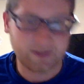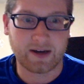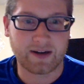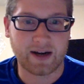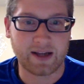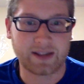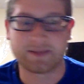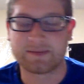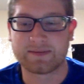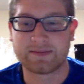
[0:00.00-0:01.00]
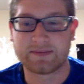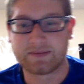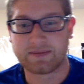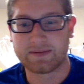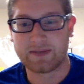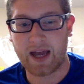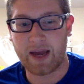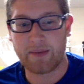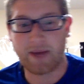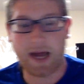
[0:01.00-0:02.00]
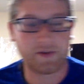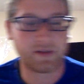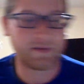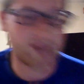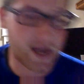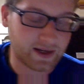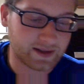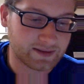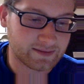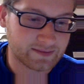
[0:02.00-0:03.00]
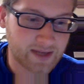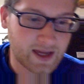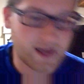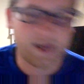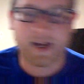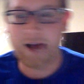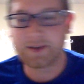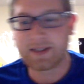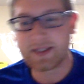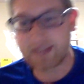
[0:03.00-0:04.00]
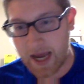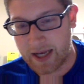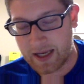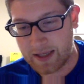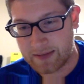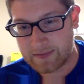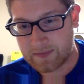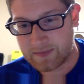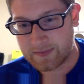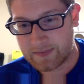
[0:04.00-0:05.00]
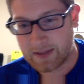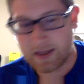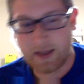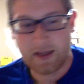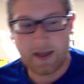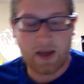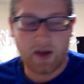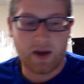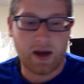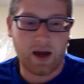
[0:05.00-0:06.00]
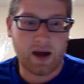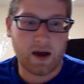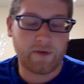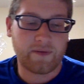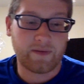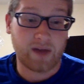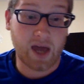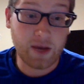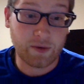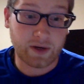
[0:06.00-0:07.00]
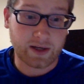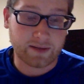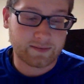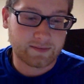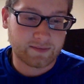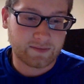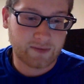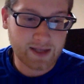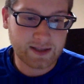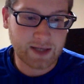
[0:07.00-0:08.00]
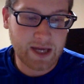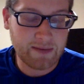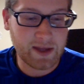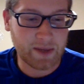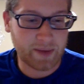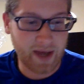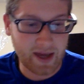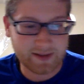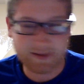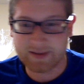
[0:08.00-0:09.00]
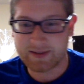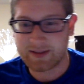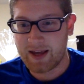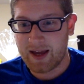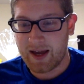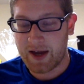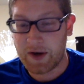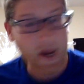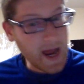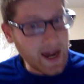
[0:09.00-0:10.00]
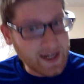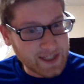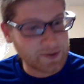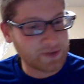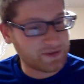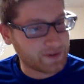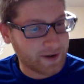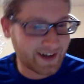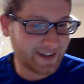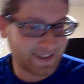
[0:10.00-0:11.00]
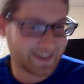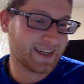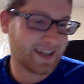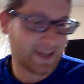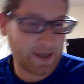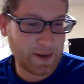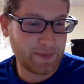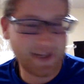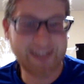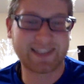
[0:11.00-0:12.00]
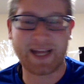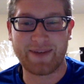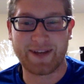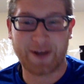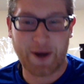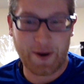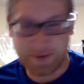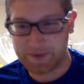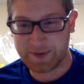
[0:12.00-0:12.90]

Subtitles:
Alright? I'm house divided. House decided. If anyone wants to give me their picks on who I should root for, please let me know.